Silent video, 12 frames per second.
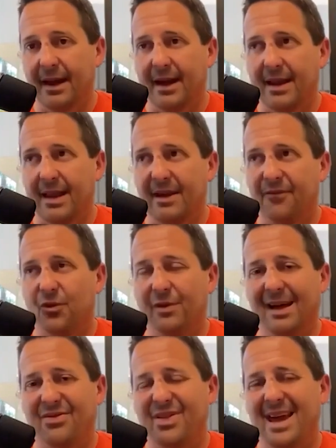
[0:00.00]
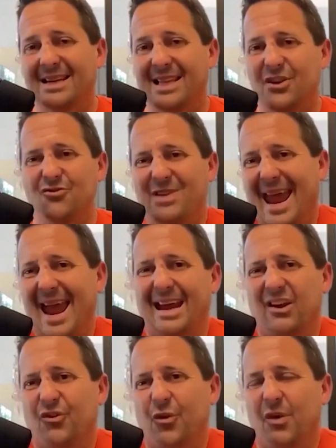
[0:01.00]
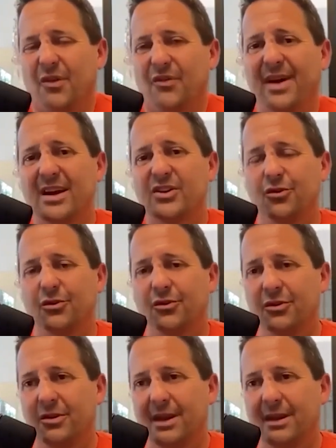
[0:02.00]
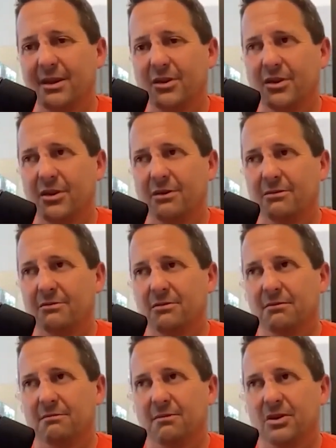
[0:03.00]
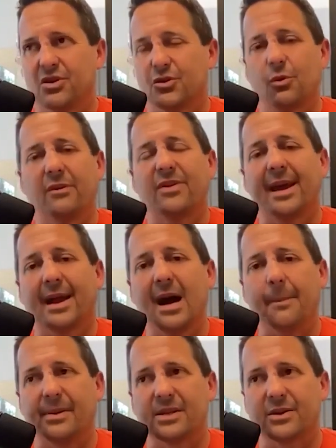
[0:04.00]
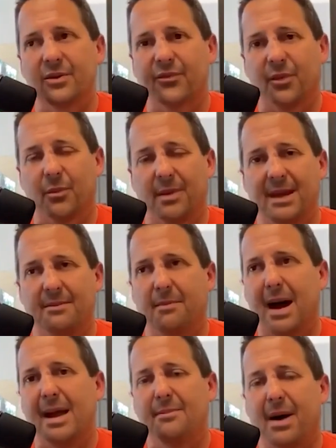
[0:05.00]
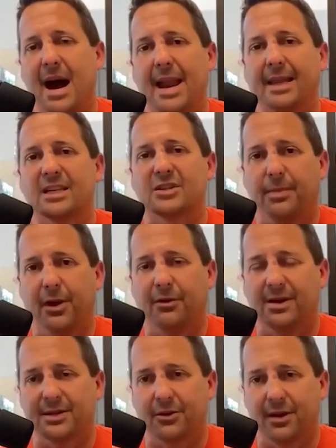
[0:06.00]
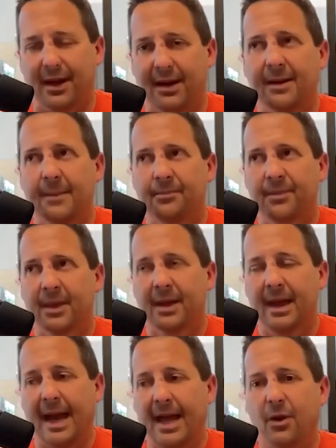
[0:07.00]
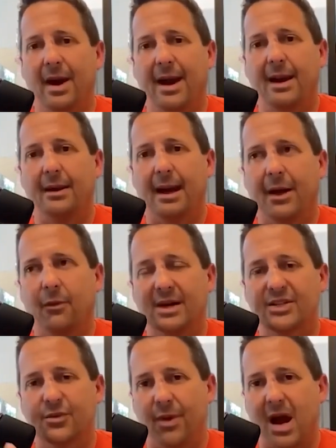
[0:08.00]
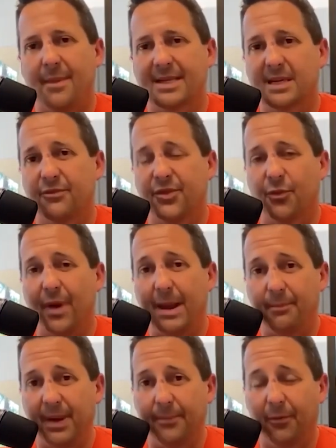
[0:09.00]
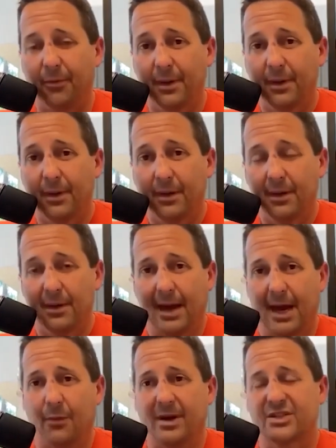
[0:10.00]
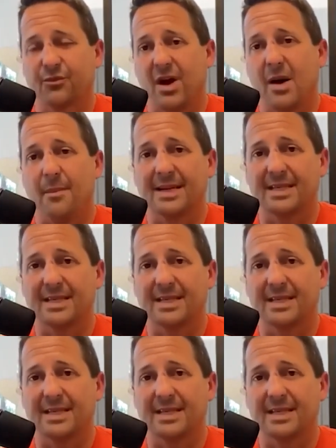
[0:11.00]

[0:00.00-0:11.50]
And if you let things that you can't control affect you, you you screw everything up. And so for me, mind, body, and spirit is okay. How do I surround myself with the right people? How do I surround